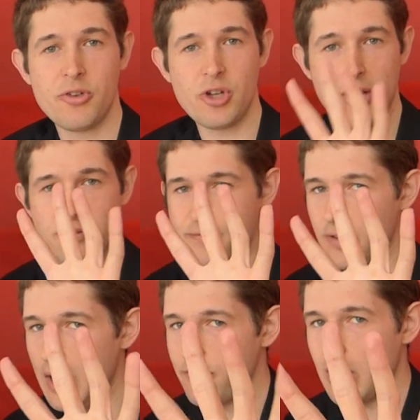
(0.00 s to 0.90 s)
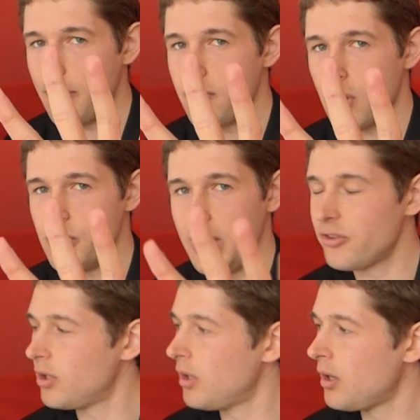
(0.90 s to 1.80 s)
Change five types of
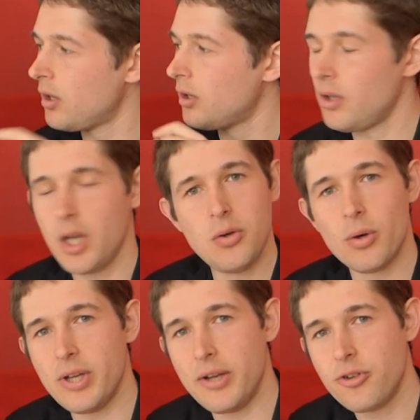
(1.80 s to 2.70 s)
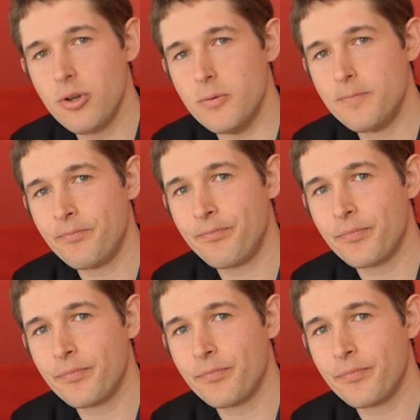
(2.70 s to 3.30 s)
object, and you're done too.